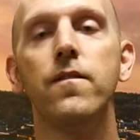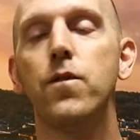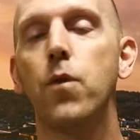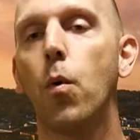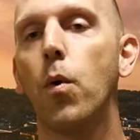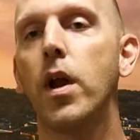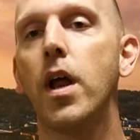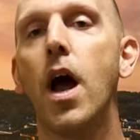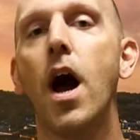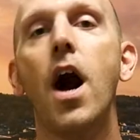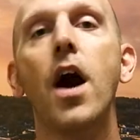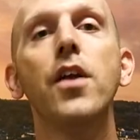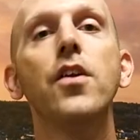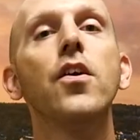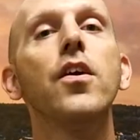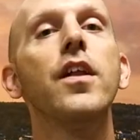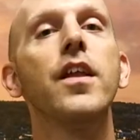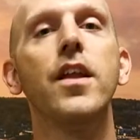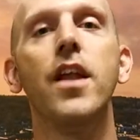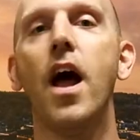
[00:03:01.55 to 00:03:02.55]
40,
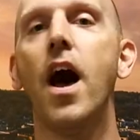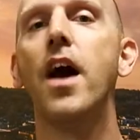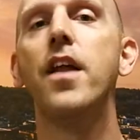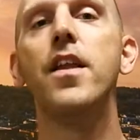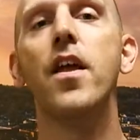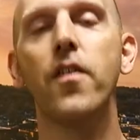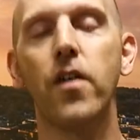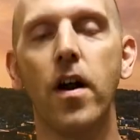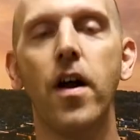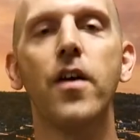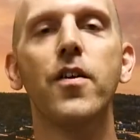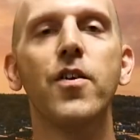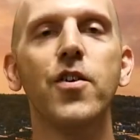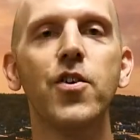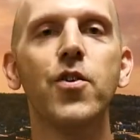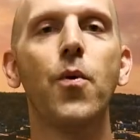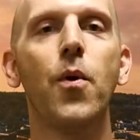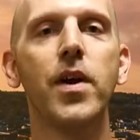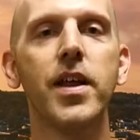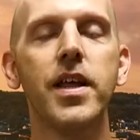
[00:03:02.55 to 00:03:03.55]
100, and another
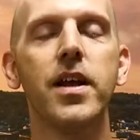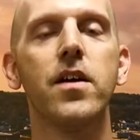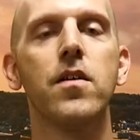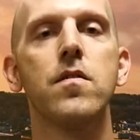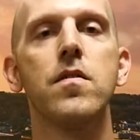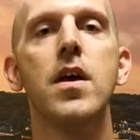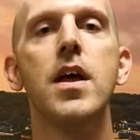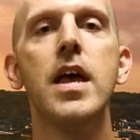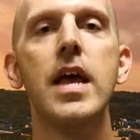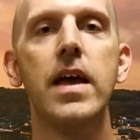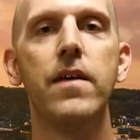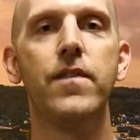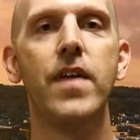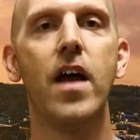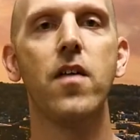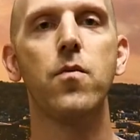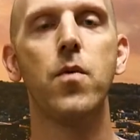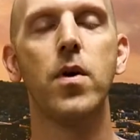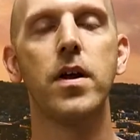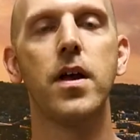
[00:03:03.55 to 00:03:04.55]
120 years if
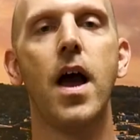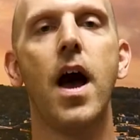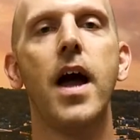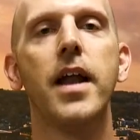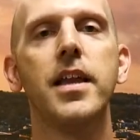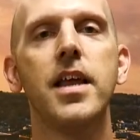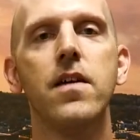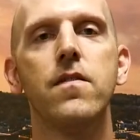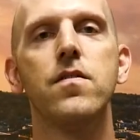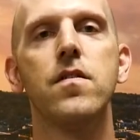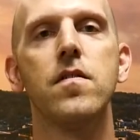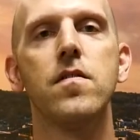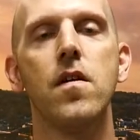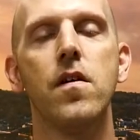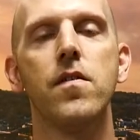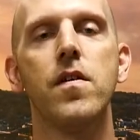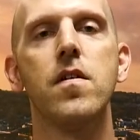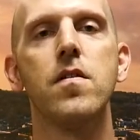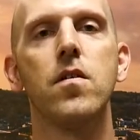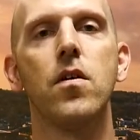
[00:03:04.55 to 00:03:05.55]
that's what God gives us
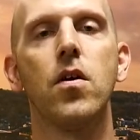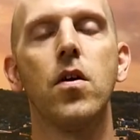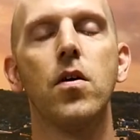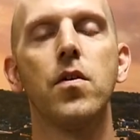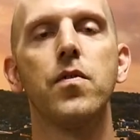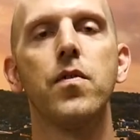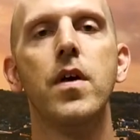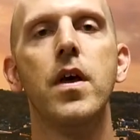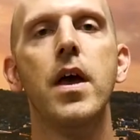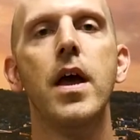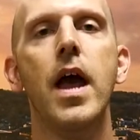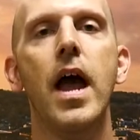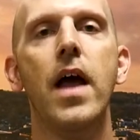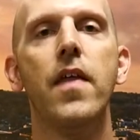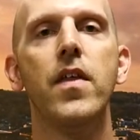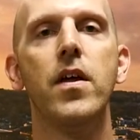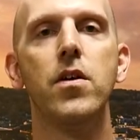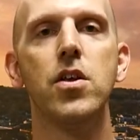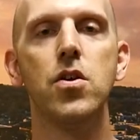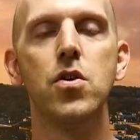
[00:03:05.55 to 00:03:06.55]
on this earth.
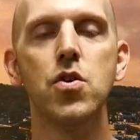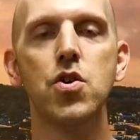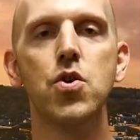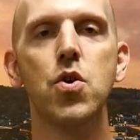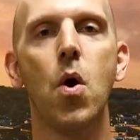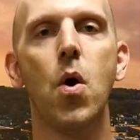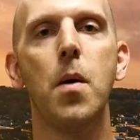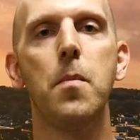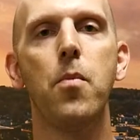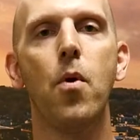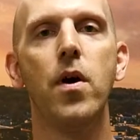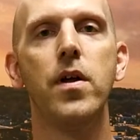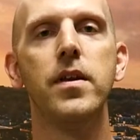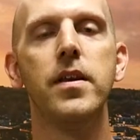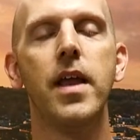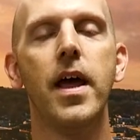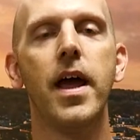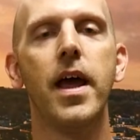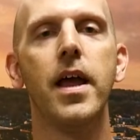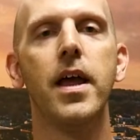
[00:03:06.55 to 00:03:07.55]
And that you show up
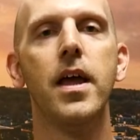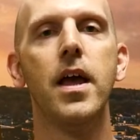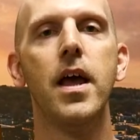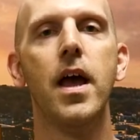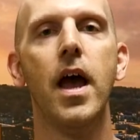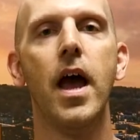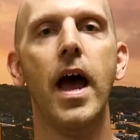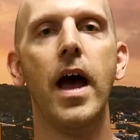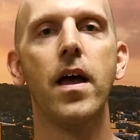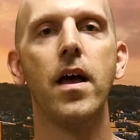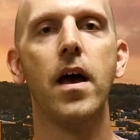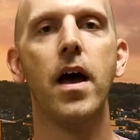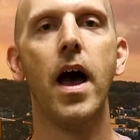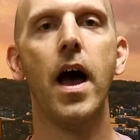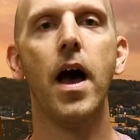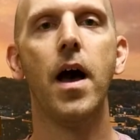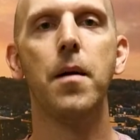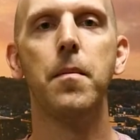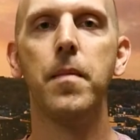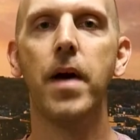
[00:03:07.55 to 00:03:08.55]
one day
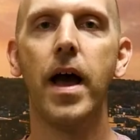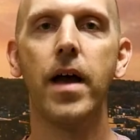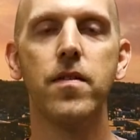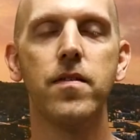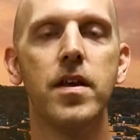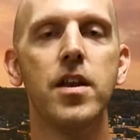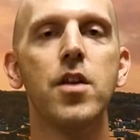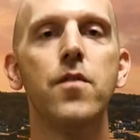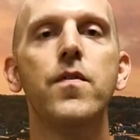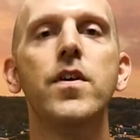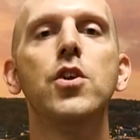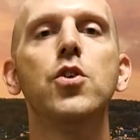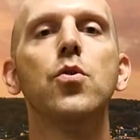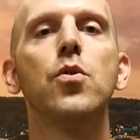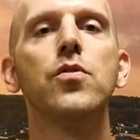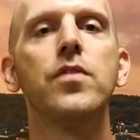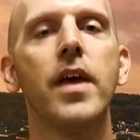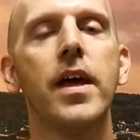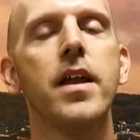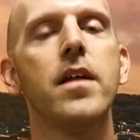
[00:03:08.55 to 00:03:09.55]
as
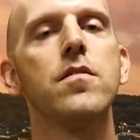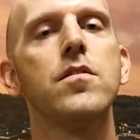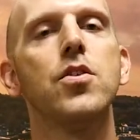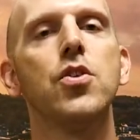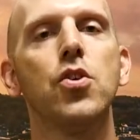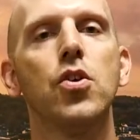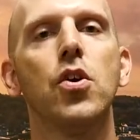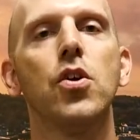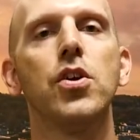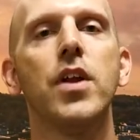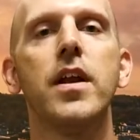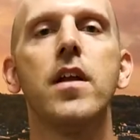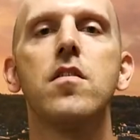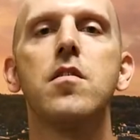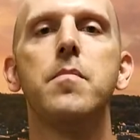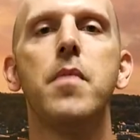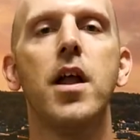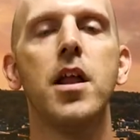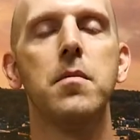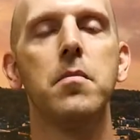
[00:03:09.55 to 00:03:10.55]
individuals and as a church and as
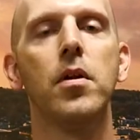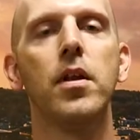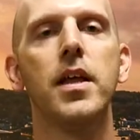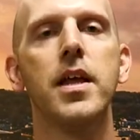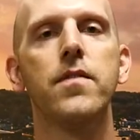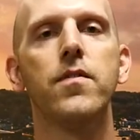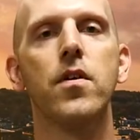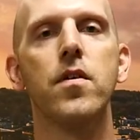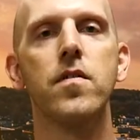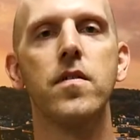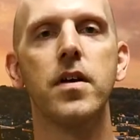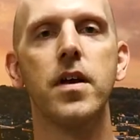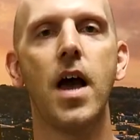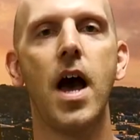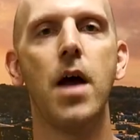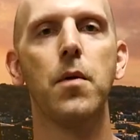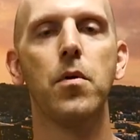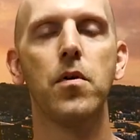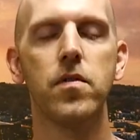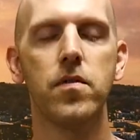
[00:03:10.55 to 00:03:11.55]
a body of believers, and
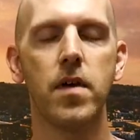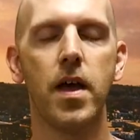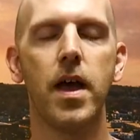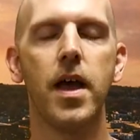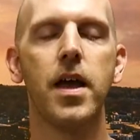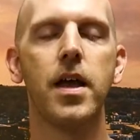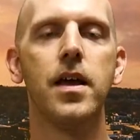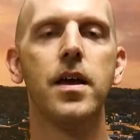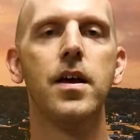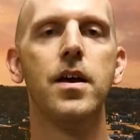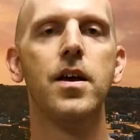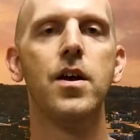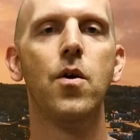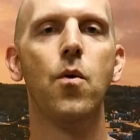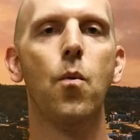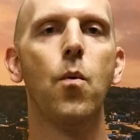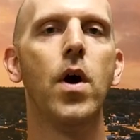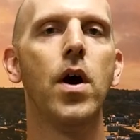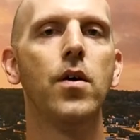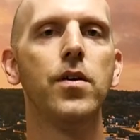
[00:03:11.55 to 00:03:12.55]
God will say,
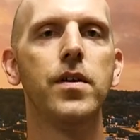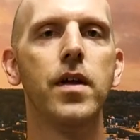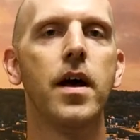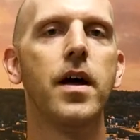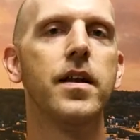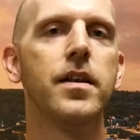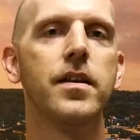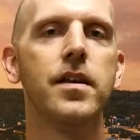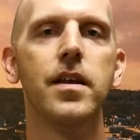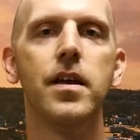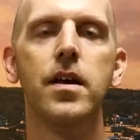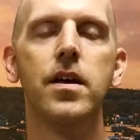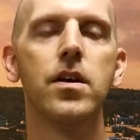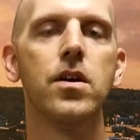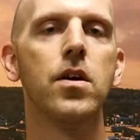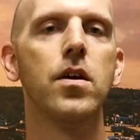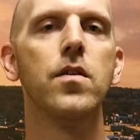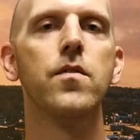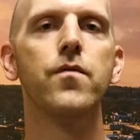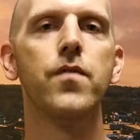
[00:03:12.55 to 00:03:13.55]
well done,
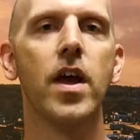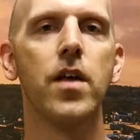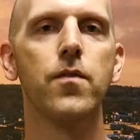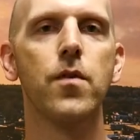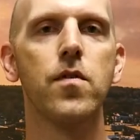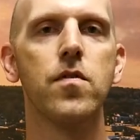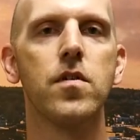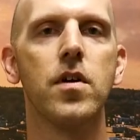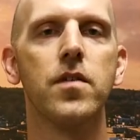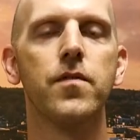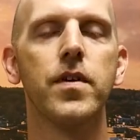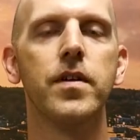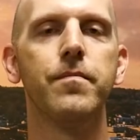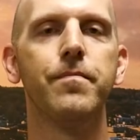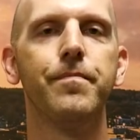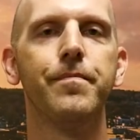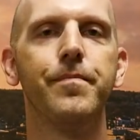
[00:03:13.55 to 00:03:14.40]
good and faithful servant.